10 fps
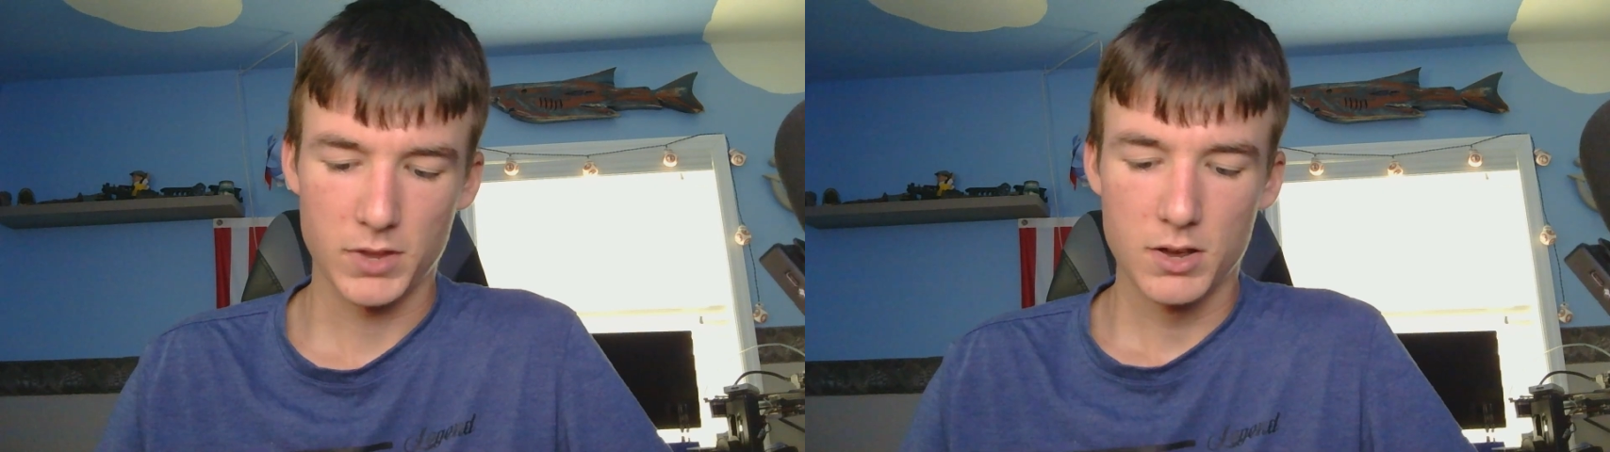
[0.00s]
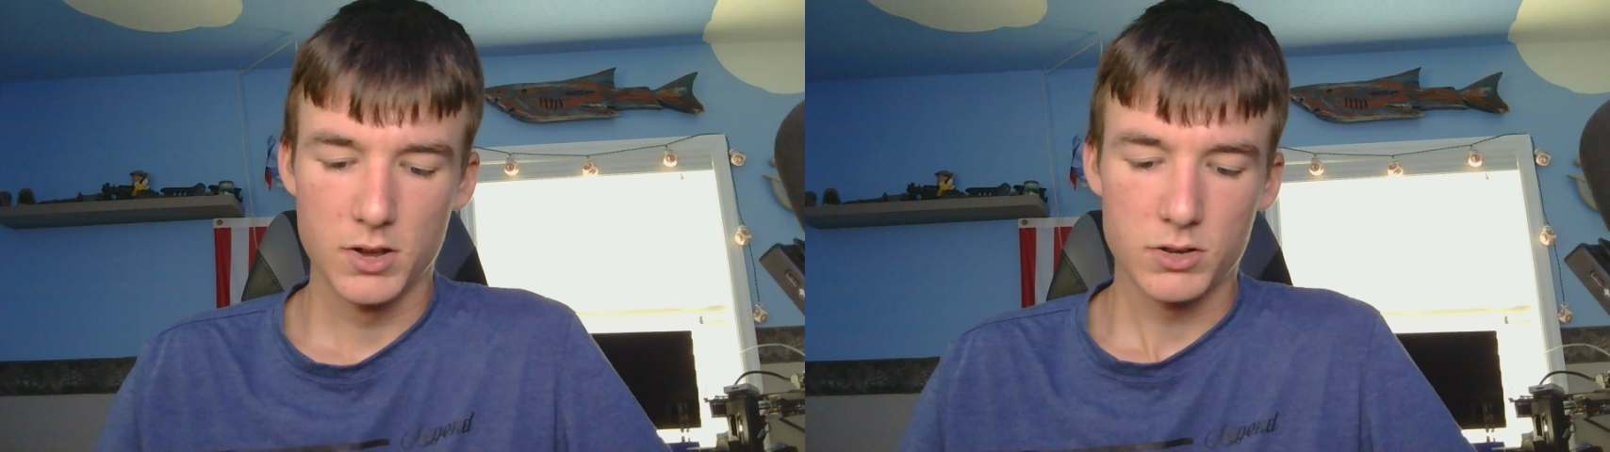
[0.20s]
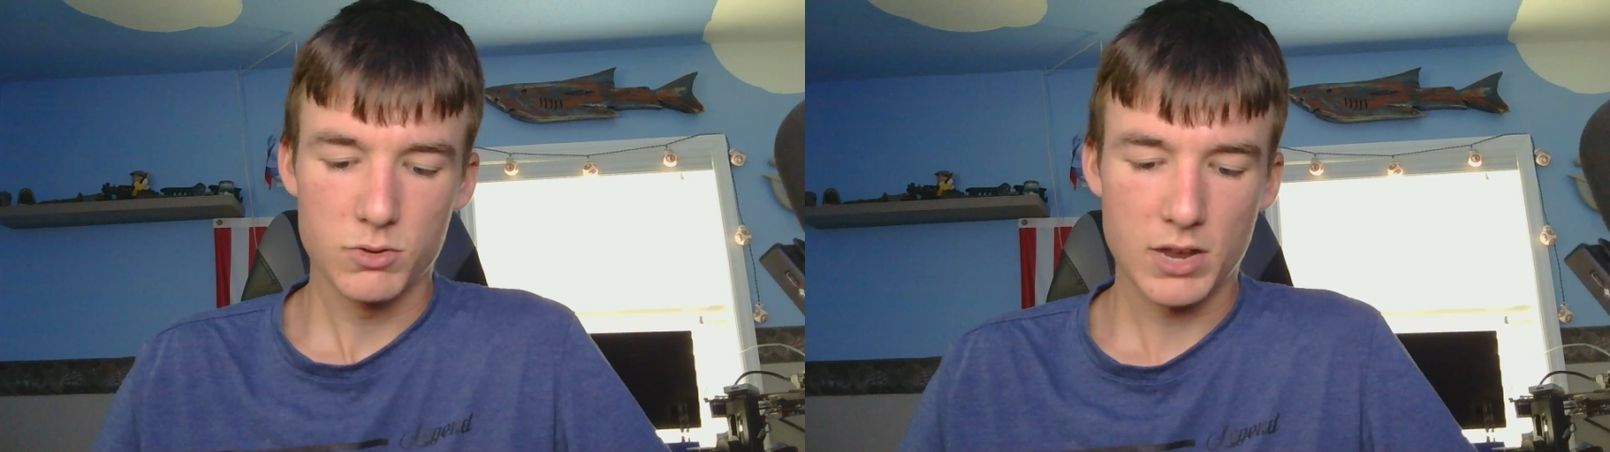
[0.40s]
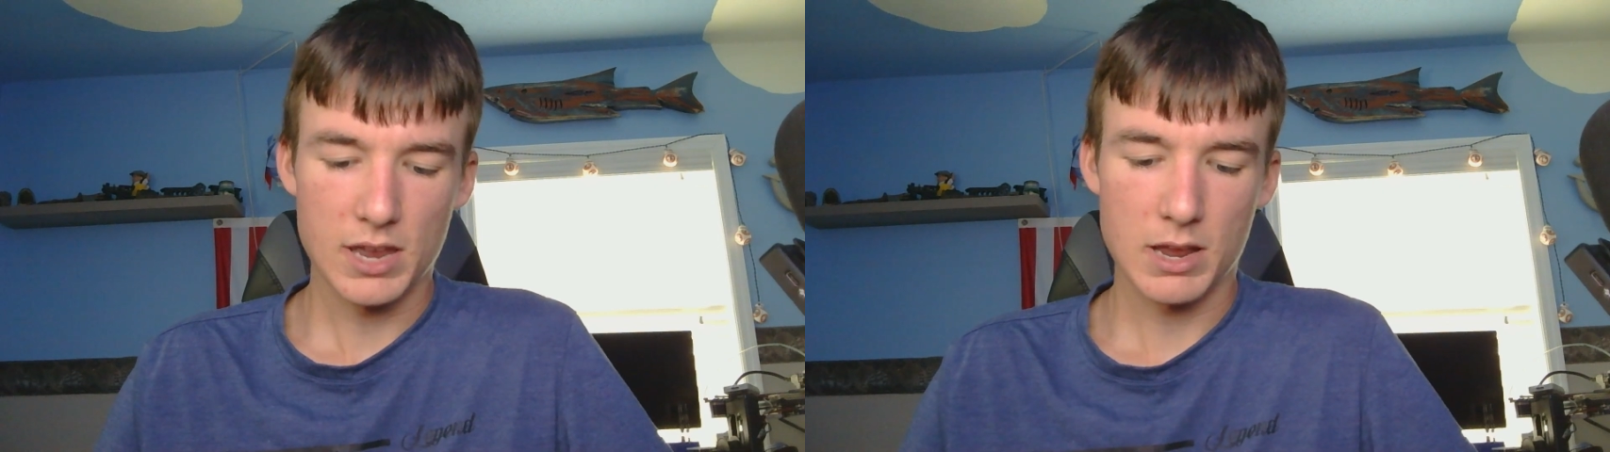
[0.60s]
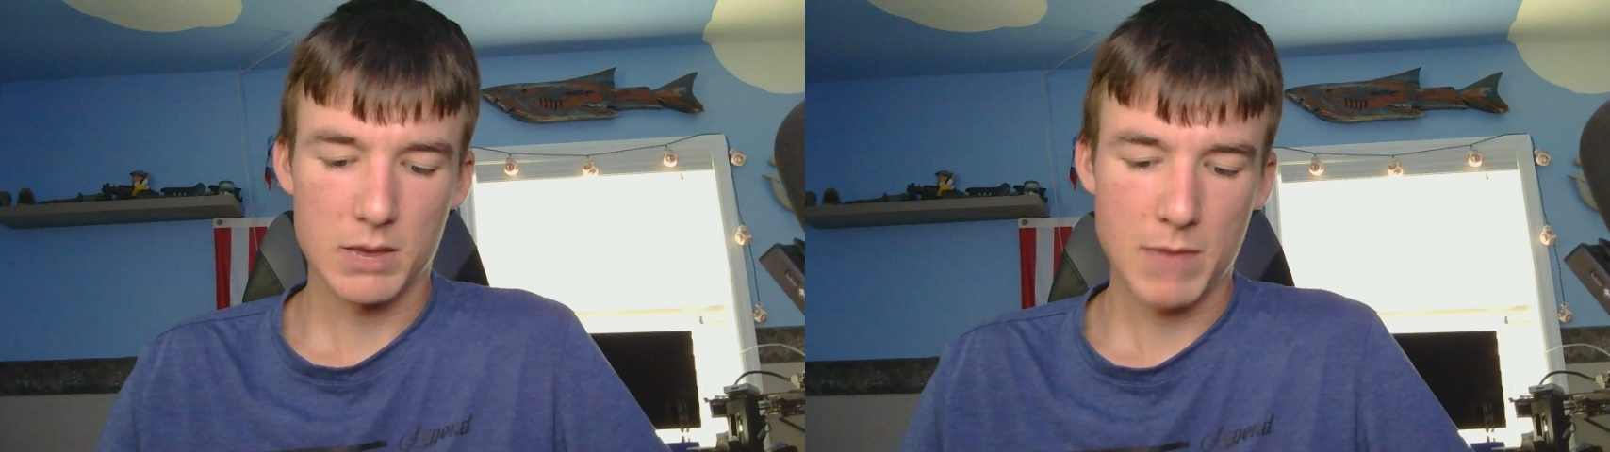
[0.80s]
You
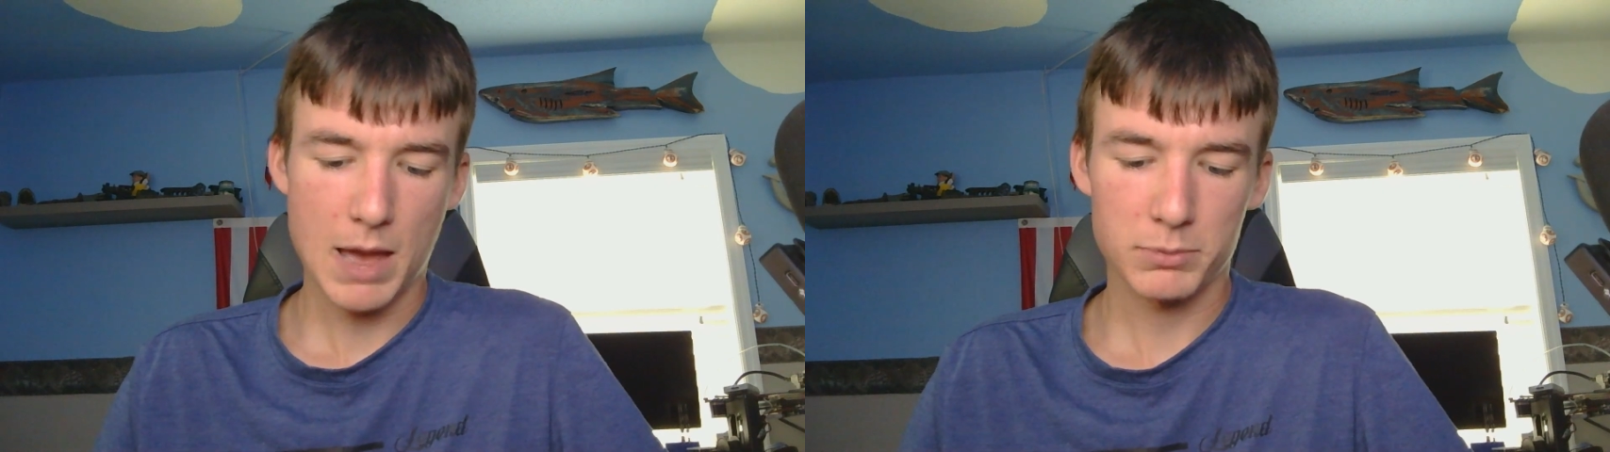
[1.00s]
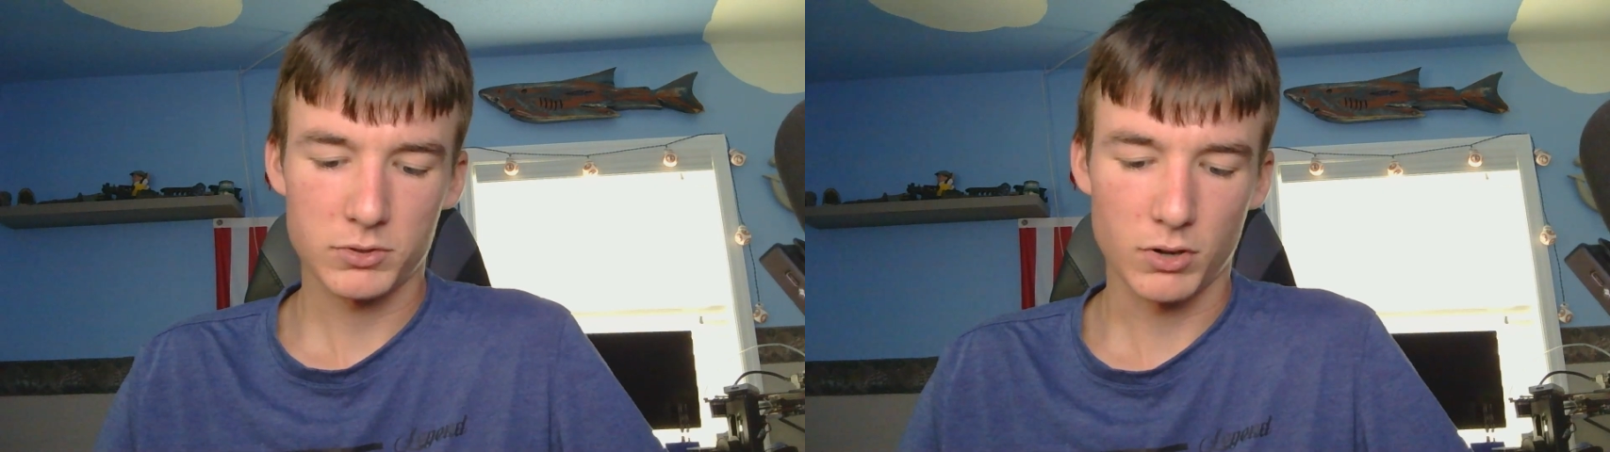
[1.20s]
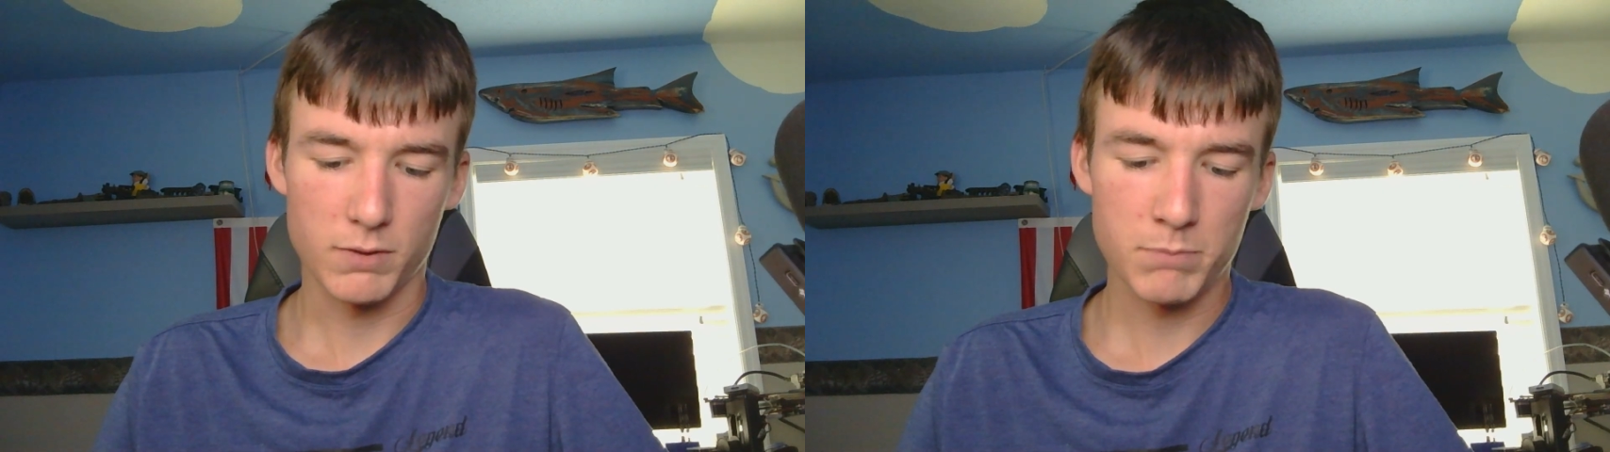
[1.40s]
can map certain